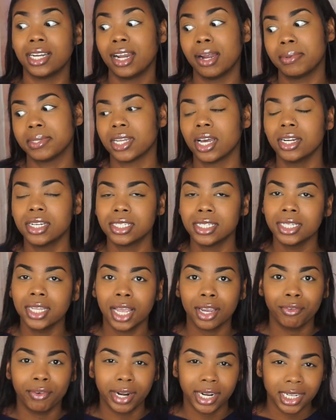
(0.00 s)
And I was honestly
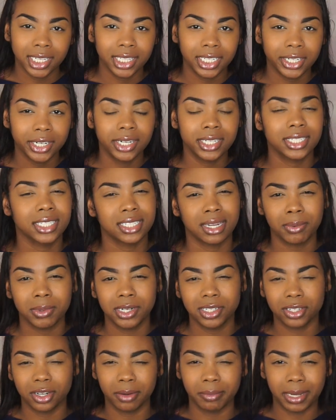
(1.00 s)
like writing lyrics because I
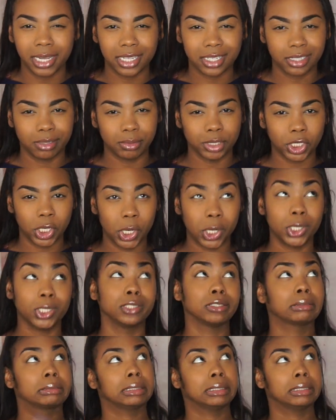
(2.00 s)
want to start making some songs.